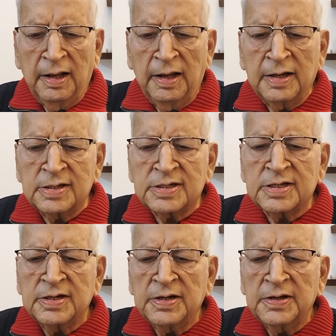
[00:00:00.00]

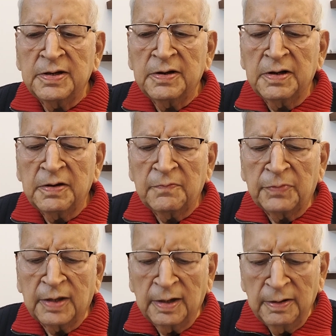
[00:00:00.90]
is
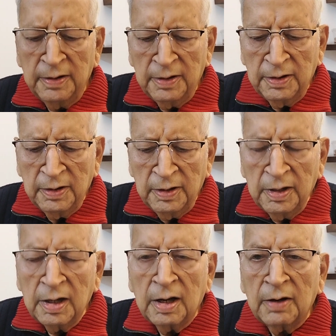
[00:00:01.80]
the
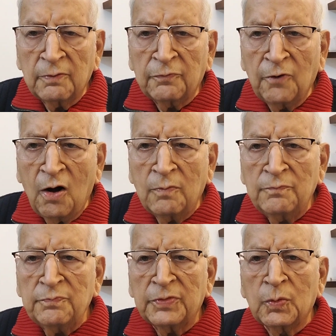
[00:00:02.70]

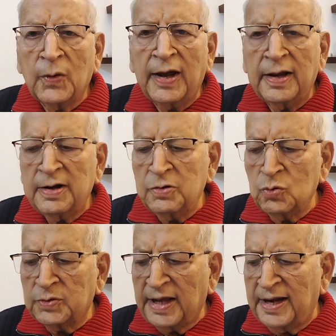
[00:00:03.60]
form where
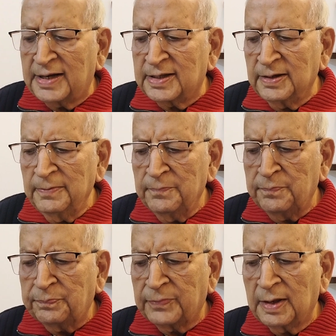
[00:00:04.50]
you direct the
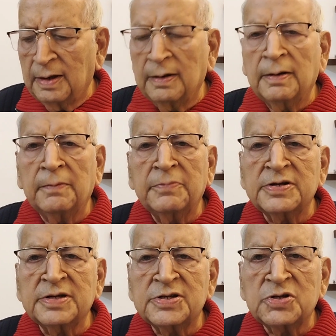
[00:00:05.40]

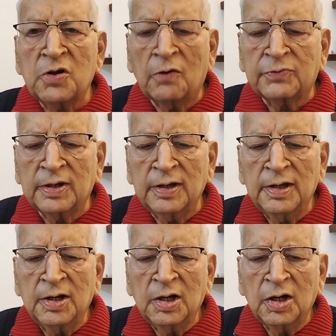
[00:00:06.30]
business of the
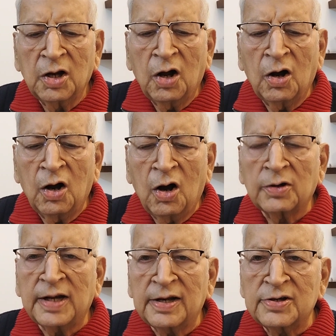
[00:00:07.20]

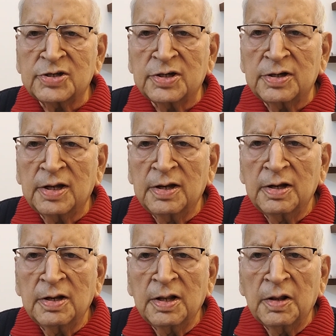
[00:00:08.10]
organization.
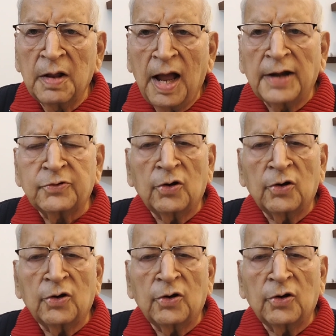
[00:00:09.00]
And